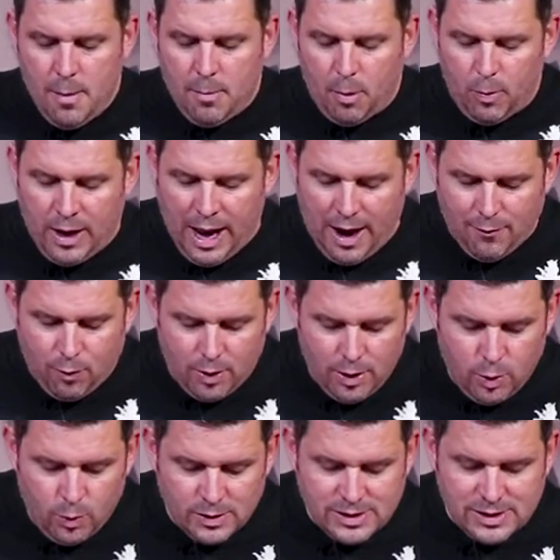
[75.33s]
but we have one
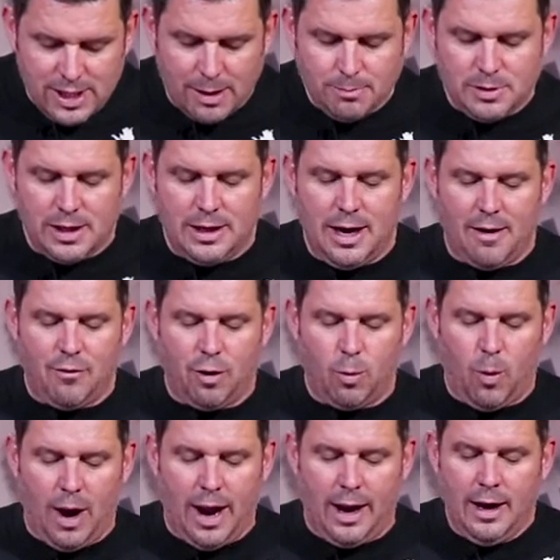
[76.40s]
who is tempted in every
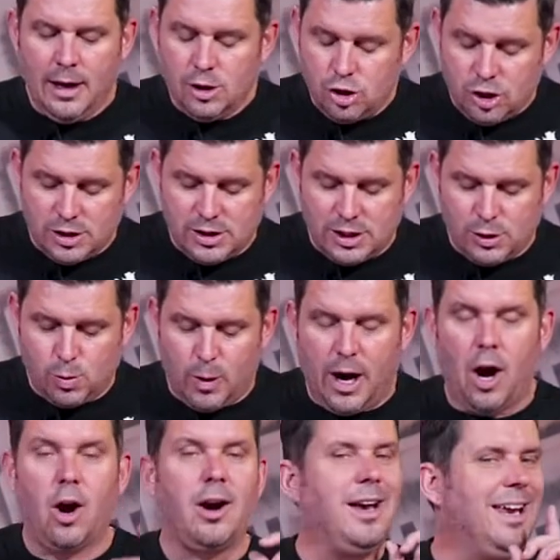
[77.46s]
way, just as we
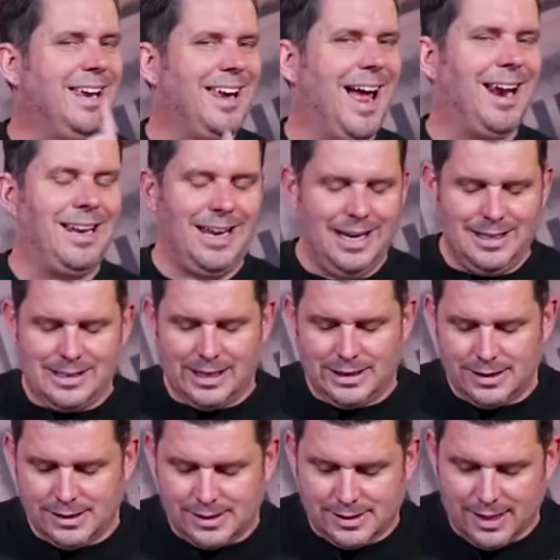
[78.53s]
are, yet he
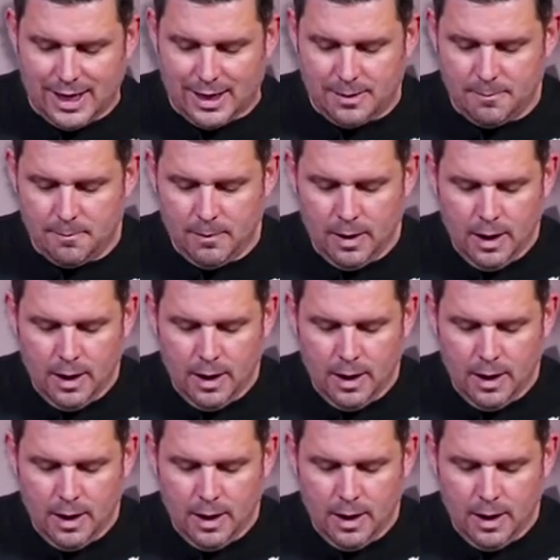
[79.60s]
didn't sin.